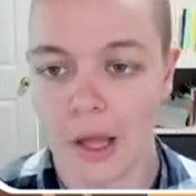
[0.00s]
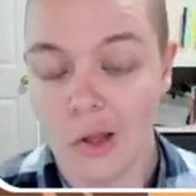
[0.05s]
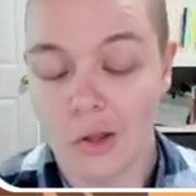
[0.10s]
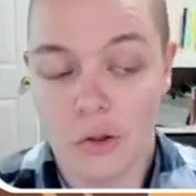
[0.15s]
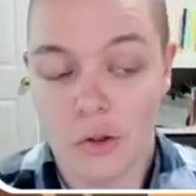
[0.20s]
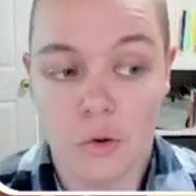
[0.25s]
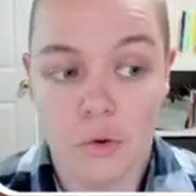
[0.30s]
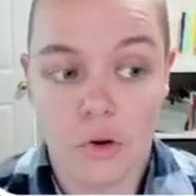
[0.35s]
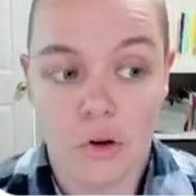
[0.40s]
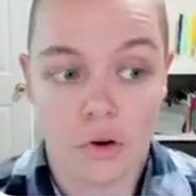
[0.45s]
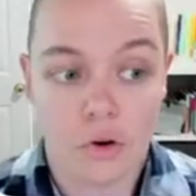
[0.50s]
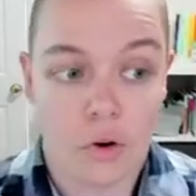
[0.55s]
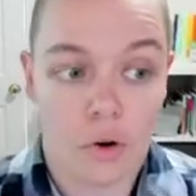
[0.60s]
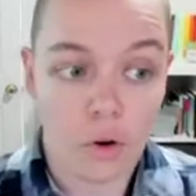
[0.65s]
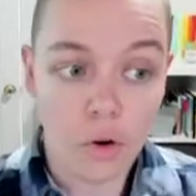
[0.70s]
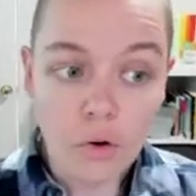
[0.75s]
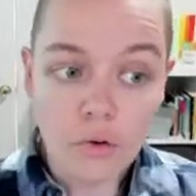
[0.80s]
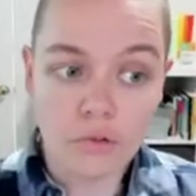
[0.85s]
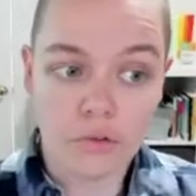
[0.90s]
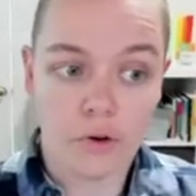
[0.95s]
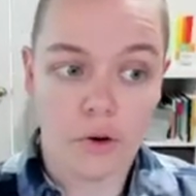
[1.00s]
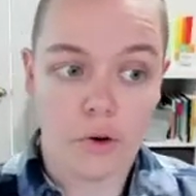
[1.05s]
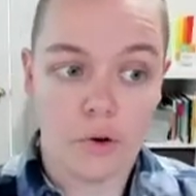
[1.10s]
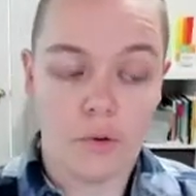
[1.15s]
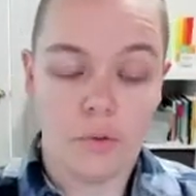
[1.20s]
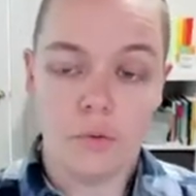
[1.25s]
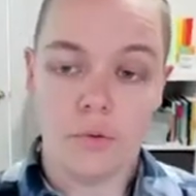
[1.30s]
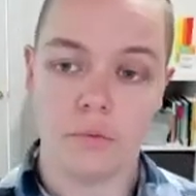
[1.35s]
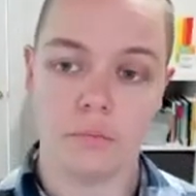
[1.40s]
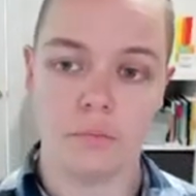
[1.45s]
You could
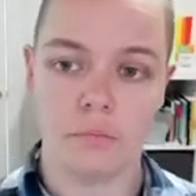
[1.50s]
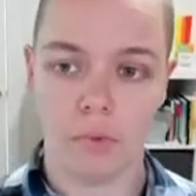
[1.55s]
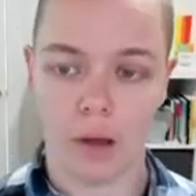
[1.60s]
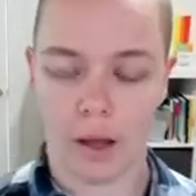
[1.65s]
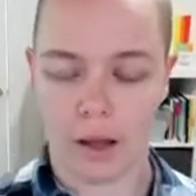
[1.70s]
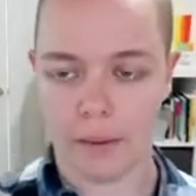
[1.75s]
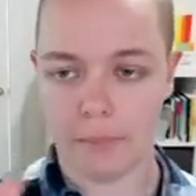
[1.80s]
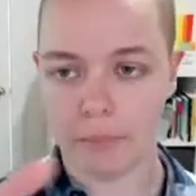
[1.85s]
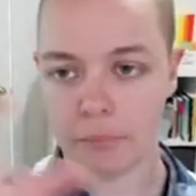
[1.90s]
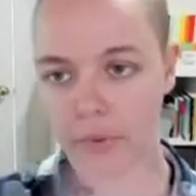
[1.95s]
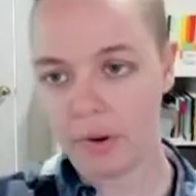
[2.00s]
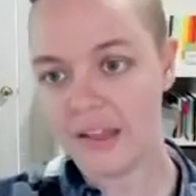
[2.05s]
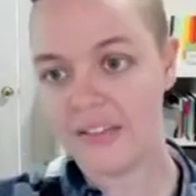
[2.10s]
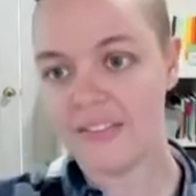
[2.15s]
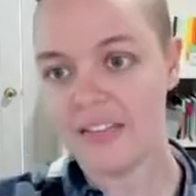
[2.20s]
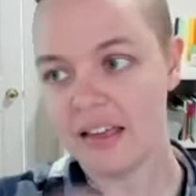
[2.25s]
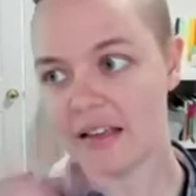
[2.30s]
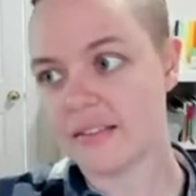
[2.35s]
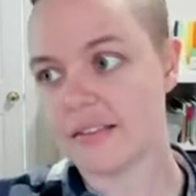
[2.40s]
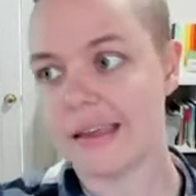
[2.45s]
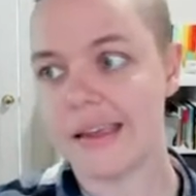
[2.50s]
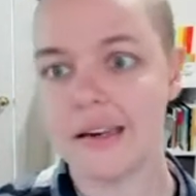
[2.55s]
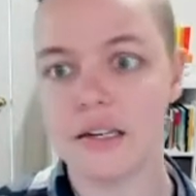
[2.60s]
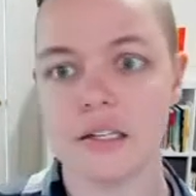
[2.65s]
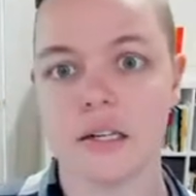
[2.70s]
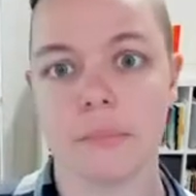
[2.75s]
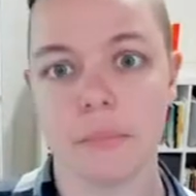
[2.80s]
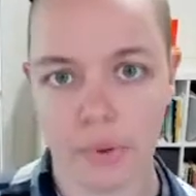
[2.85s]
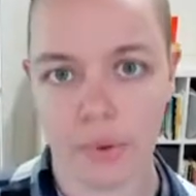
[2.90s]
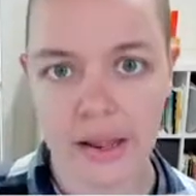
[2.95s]
also bring this into
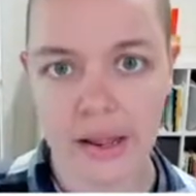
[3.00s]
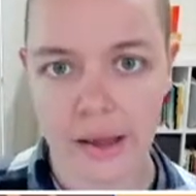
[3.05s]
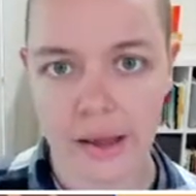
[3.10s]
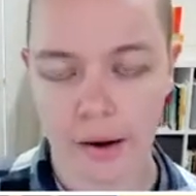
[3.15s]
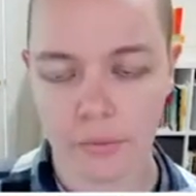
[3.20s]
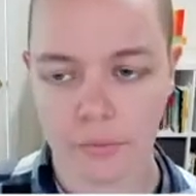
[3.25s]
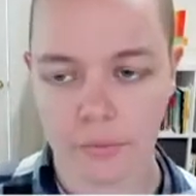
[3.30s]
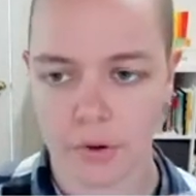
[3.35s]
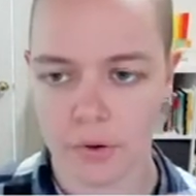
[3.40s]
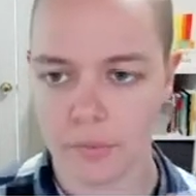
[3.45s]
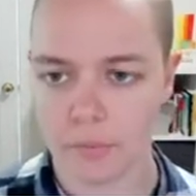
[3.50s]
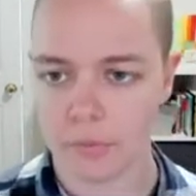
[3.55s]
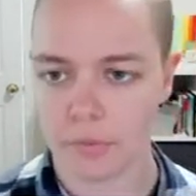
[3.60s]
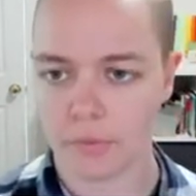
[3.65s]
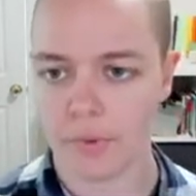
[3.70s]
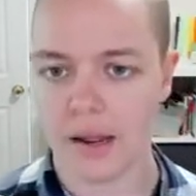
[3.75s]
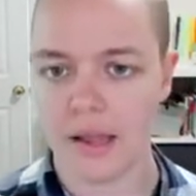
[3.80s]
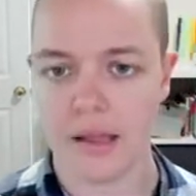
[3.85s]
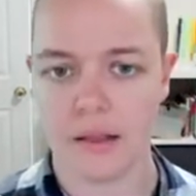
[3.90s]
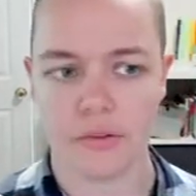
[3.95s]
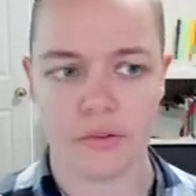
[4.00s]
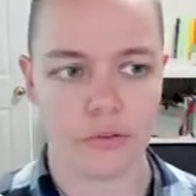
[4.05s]
breakout rooms, right?